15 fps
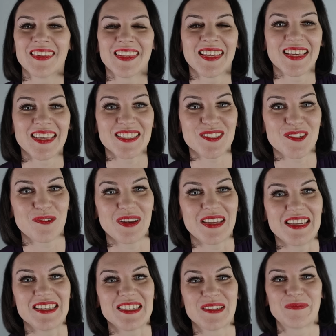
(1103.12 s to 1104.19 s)
That's great.
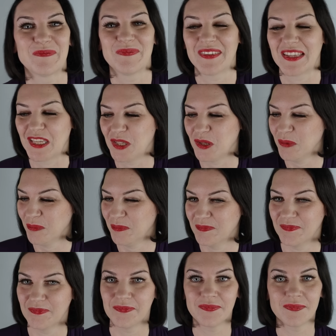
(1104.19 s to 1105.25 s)
Thank you.
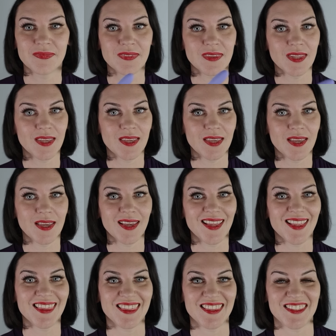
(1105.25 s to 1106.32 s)

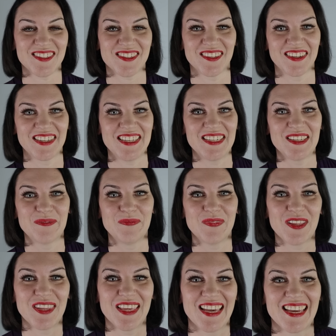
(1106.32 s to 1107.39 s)
This side of the
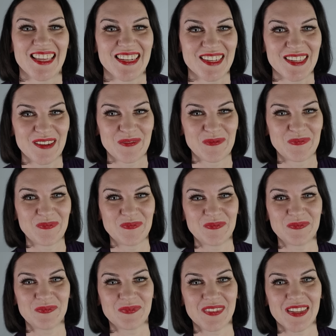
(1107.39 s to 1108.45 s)
hand.
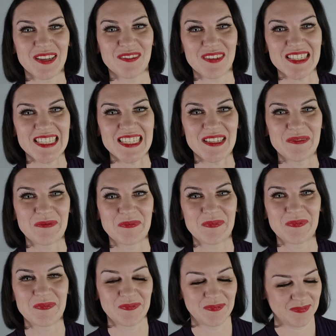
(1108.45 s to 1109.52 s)
Ready?
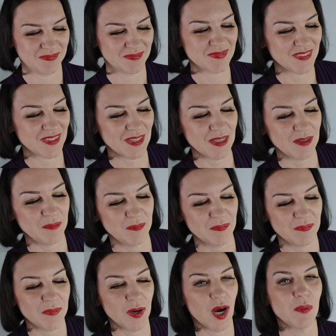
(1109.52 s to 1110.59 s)
Okay,
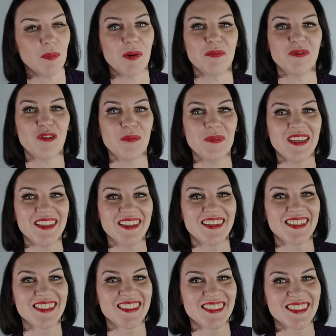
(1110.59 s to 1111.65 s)
palm up for me.
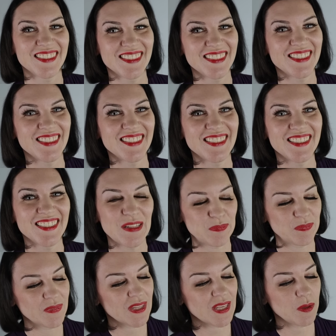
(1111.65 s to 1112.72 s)

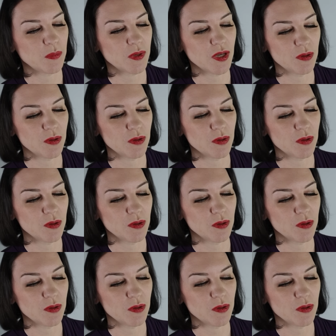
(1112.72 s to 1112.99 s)
Okay, here we go.